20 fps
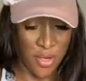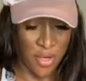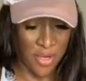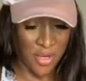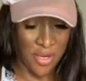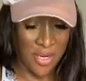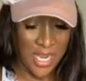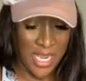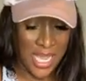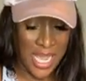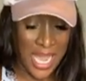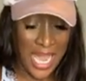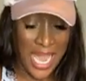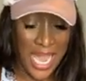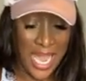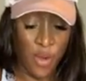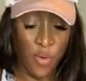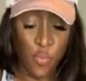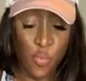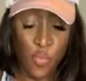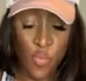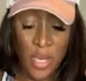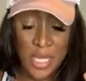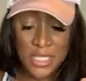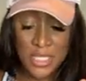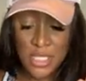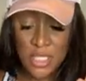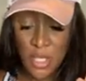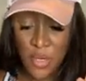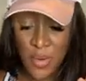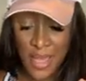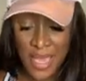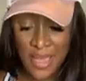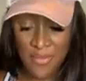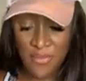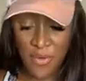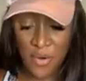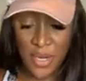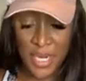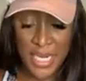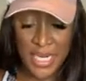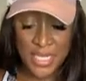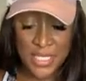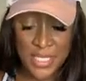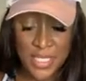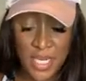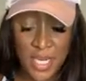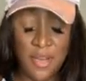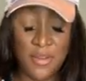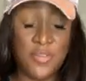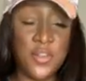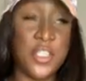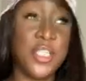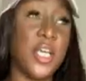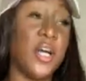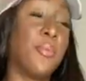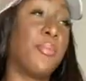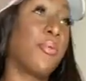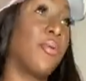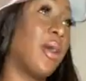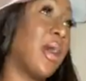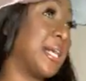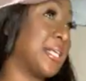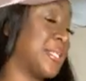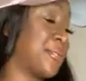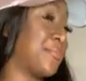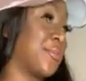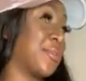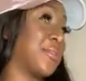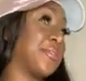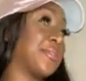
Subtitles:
and whatsoever he doth shall prosper.